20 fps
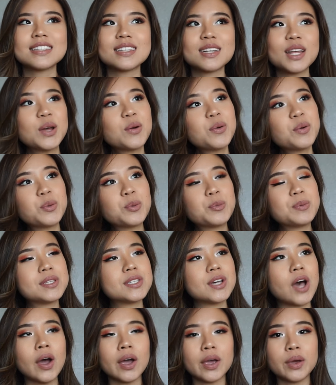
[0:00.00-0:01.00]
Today we will be
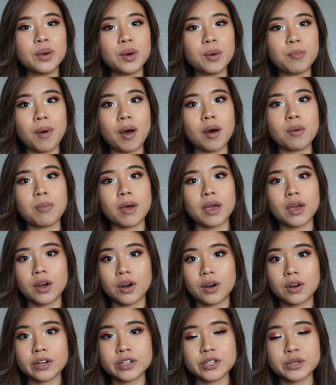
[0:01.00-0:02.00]
talking about my
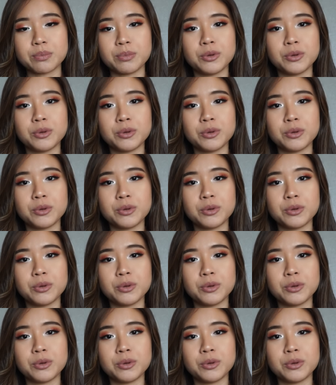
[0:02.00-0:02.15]
current